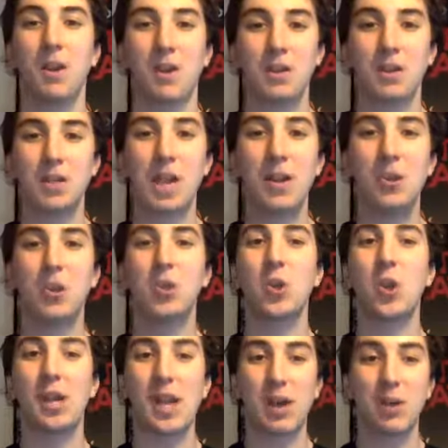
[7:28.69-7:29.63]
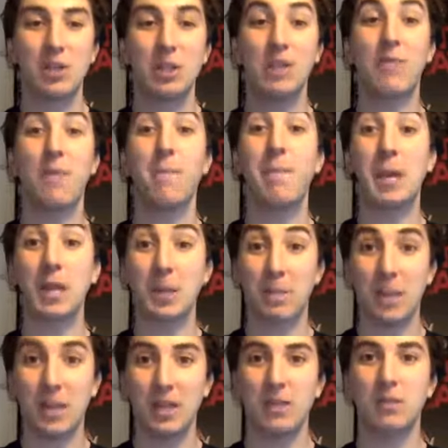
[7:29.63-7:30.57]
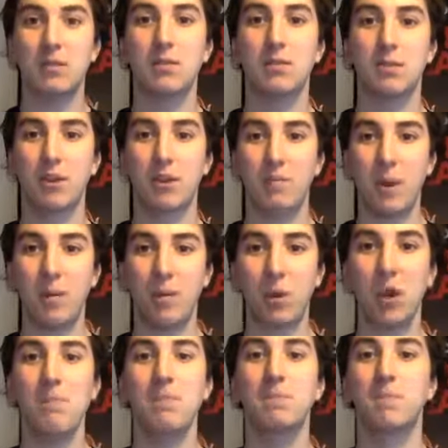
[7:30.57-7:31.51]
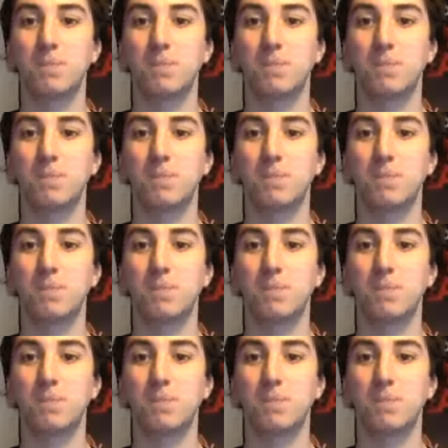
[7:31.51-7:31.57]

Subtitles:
So now you're chewing, now it's an even bigger piece of bubble gum.